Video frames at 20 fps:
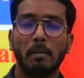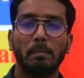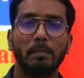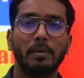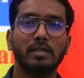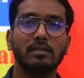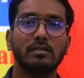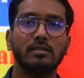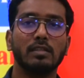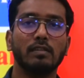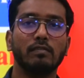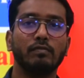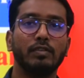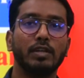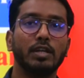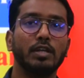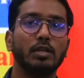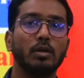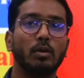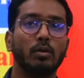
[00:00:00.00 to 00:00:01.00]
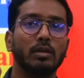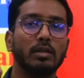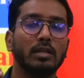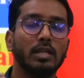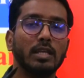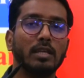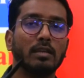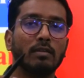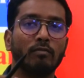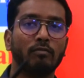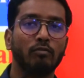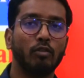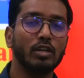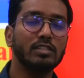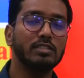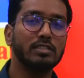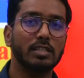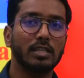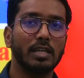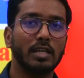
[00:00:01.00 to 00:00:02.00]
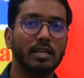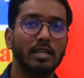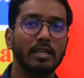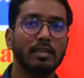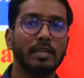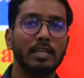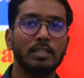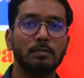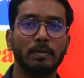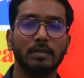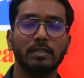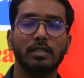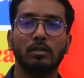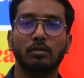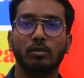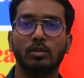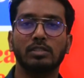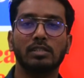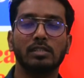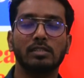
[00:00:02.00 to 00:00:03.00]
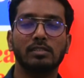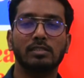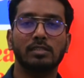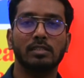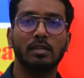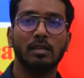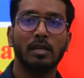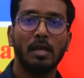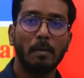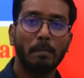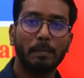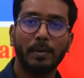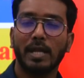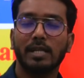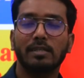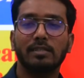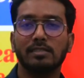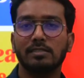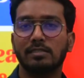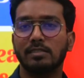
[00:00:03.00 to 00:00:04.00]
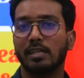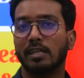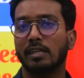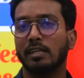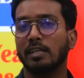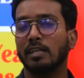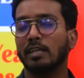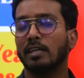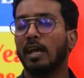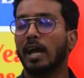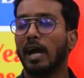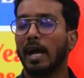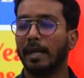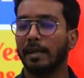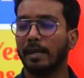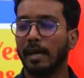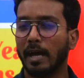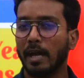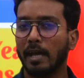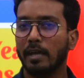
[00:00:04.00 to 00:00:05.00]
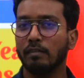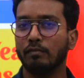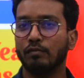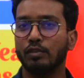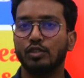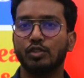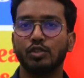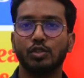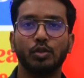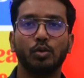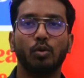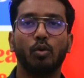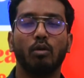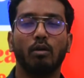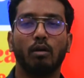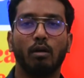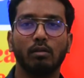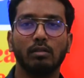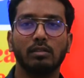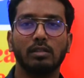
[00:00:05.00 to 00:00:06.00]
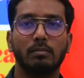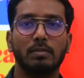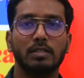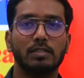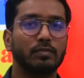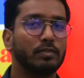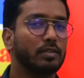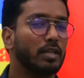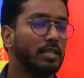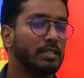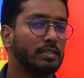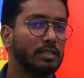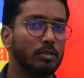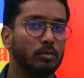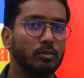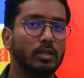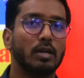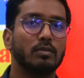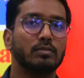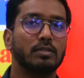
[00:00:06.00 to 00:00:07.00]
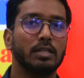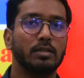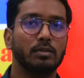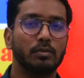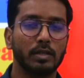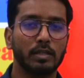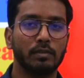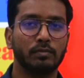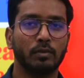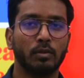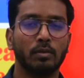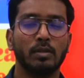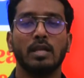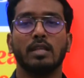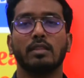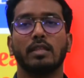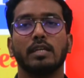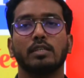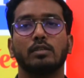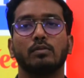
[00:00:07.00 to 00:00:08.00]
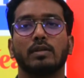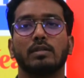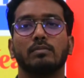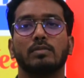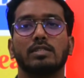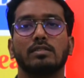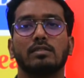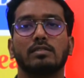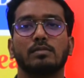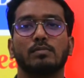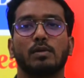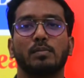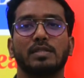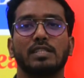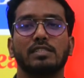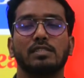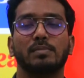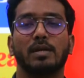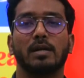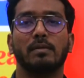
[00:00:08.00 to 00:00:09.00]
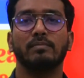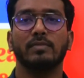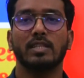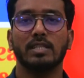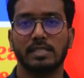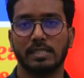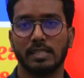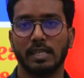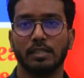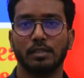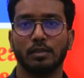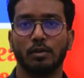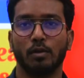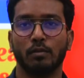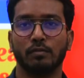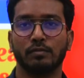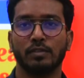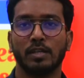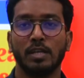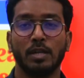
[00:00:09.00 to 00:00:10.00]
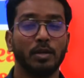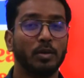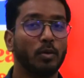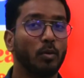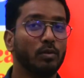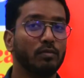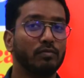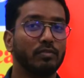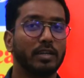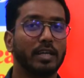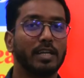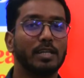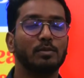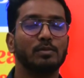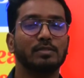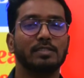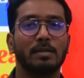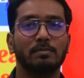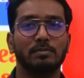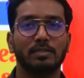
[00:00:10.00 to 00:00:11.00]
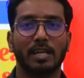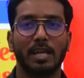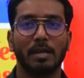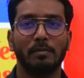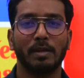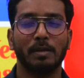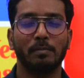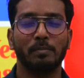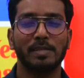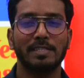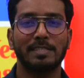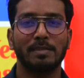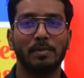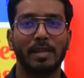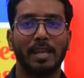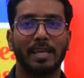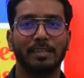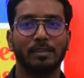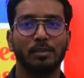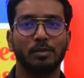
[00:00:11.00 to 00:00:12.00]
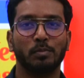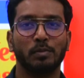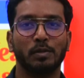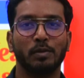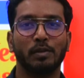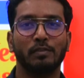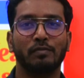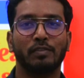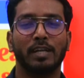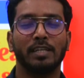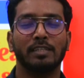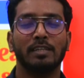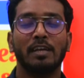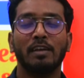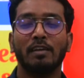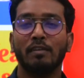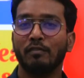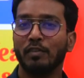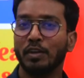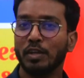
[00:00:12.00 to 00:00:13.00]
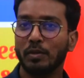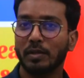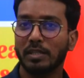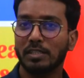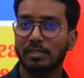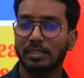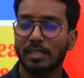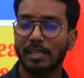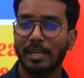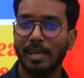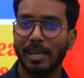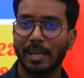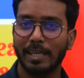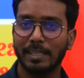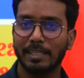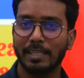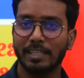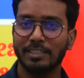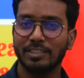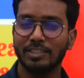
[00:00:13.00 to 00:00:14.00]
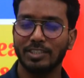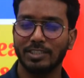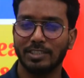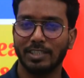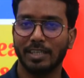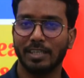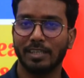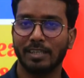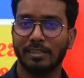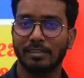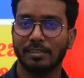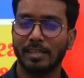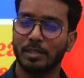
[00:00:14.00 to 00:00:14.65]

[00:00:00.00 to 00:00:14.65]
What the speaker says: Prati video ni watch cheyandi, expected questions practice cheyandi, and I wish you all the best for your ECET 2024. Thank you very much. This is Mohammad Inzibam signing off. Don't forget to subscribe and press the bell icon to be notified. Video nachite like and share.